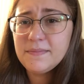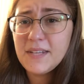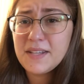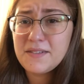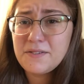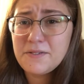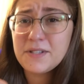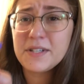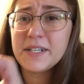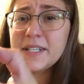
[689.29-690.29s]
Nothing too
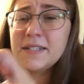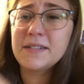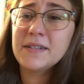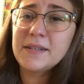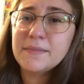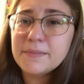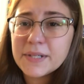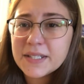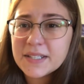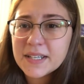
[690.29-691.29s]
serious,
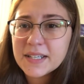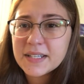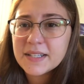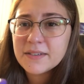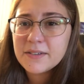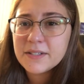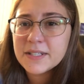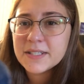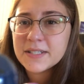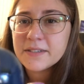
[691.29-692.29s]
but all
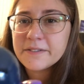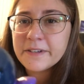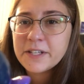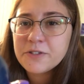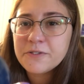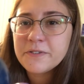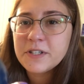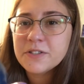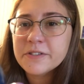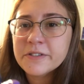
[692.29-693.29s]
his little facial
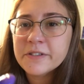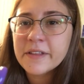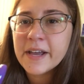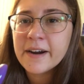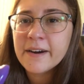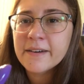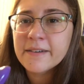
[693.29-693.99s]
features are there.